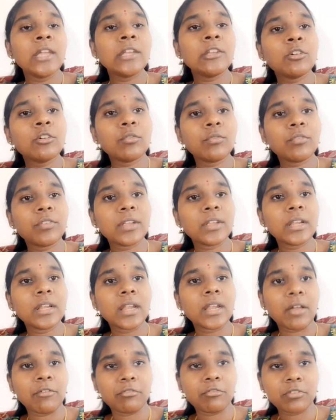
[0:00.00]
You
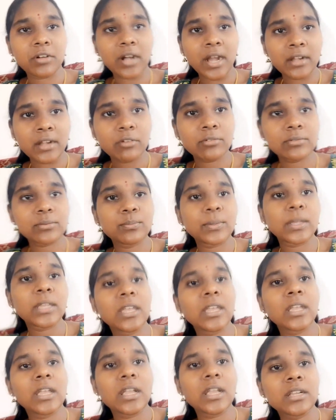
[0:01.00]
feel afraid of
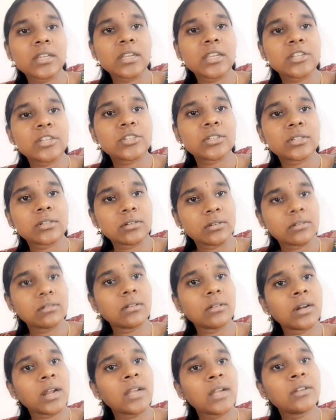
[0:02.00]
speaking English.
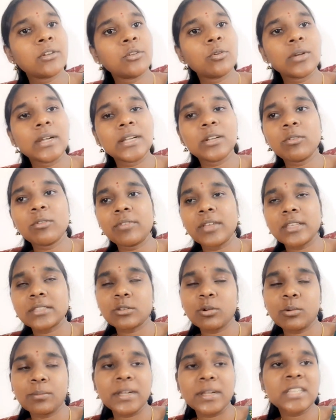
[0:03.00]
Right, you need to
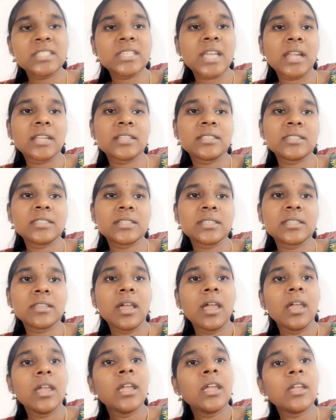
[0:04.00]
face so many challenges
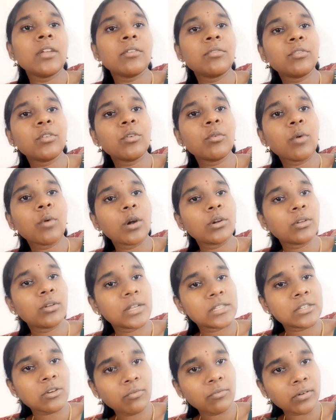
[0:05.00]
if you want to
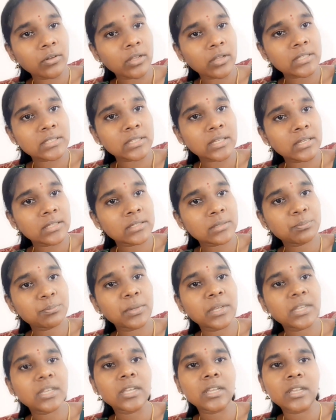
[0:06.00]
achieve fluency in
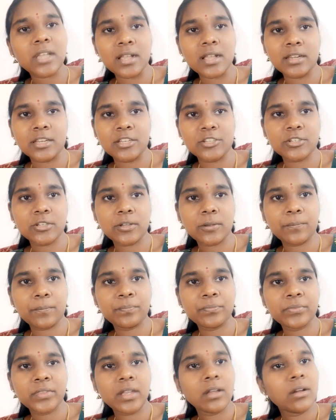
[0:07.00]
speaking English.
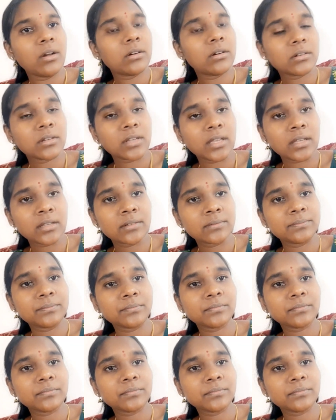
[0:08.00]
Okay,